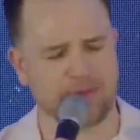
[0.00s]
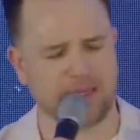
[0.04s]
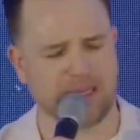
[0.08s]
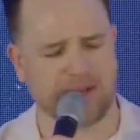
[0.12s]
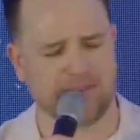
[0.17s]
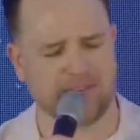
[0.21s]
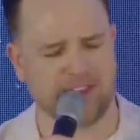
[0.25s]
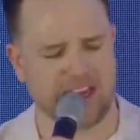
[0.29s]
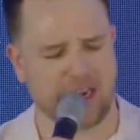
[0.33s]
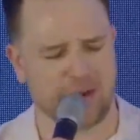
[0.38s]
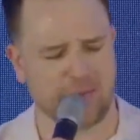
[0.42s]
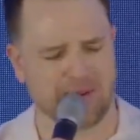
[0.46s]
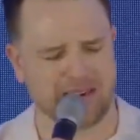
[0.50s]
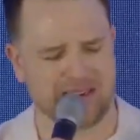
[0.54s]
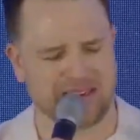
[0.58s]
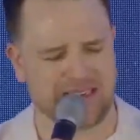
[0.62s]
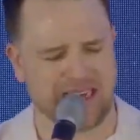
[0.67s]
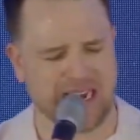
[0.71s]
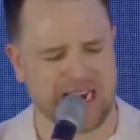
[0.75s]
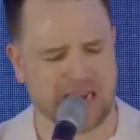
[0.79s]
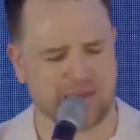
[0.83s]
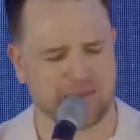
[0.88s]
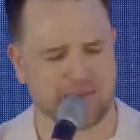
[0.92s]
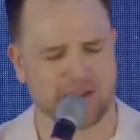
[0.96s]
even that have been
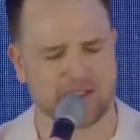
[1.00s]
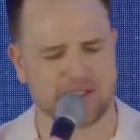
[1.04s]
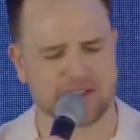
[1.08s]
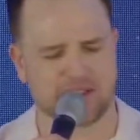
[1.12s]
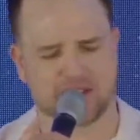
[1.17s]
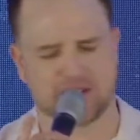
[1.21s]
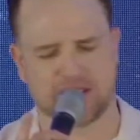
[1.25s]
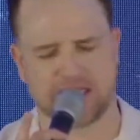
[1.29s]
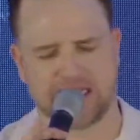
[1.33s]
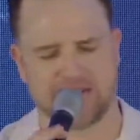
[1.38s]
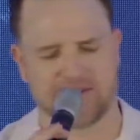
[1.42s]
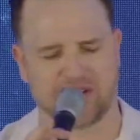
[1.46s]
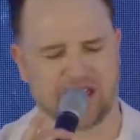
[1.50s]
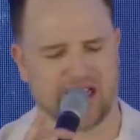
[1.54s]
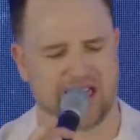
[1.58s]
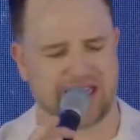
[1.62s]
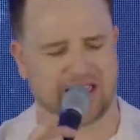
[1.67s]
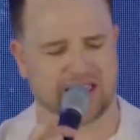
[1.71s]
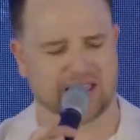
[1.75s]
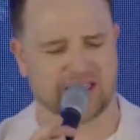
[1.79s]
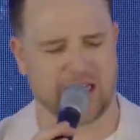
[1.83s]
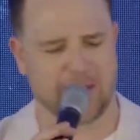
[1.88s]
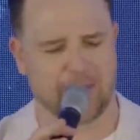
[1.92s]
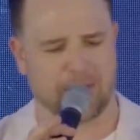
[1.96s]
damaged, even
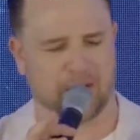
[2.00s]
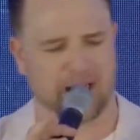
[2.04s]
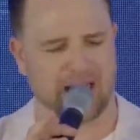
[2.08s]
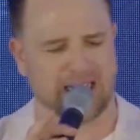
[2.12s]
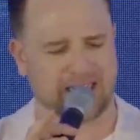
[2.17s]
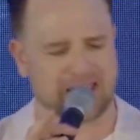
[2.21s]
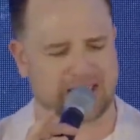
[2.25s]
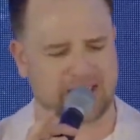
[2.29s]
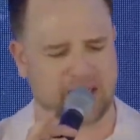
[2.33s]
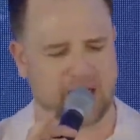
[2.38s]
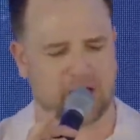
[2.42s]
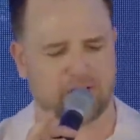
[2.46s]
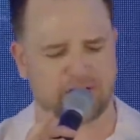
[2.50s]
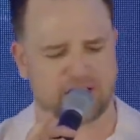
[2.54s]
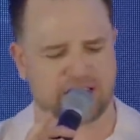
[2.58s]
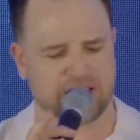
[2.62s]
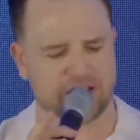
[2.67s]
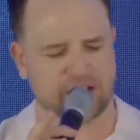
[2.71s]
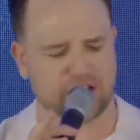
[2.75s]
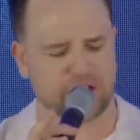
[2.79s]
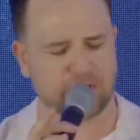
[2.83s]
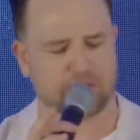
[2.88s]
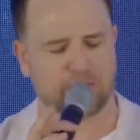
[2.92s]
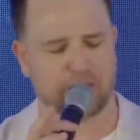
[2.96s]
like a couple like soft
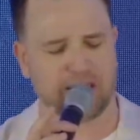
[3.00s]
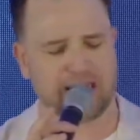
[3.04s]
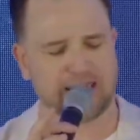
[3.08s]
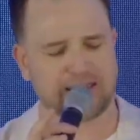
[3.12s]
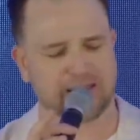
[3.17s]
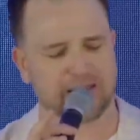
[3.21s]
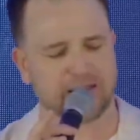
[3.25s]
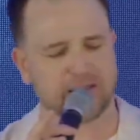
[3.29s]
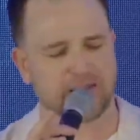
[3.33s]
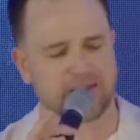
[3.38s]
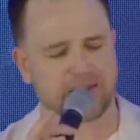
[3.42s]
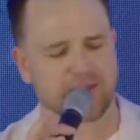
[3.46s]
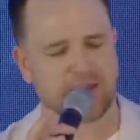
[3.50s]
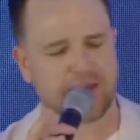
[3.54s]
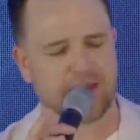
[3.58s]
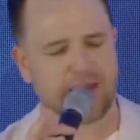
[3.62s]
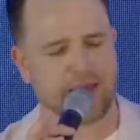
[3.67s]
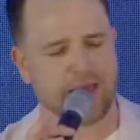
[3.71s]
tissue places.